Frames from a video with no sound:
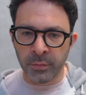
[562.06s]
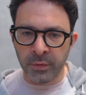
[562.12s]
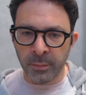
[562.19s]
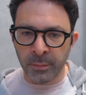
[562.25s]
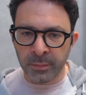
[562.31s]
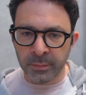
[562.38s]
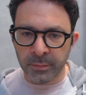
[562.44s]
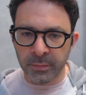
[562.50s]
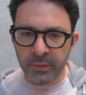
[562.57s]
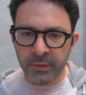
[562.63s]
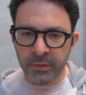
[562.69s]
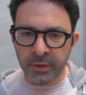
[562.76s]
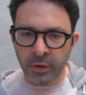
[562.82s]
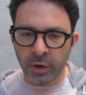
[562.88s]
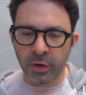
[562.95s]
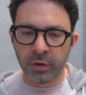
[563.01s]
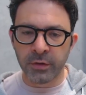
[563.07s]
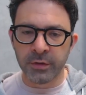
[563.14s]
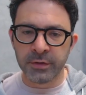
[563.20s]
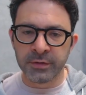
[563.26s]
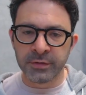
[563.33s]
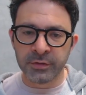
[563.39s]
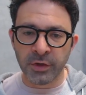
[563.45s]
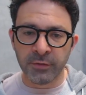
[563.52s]
the
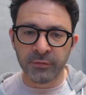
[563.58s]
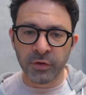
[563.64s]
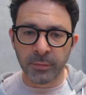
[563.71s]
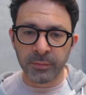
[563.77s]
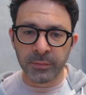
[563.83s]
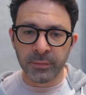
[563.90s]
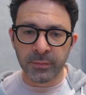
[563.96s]
stovetop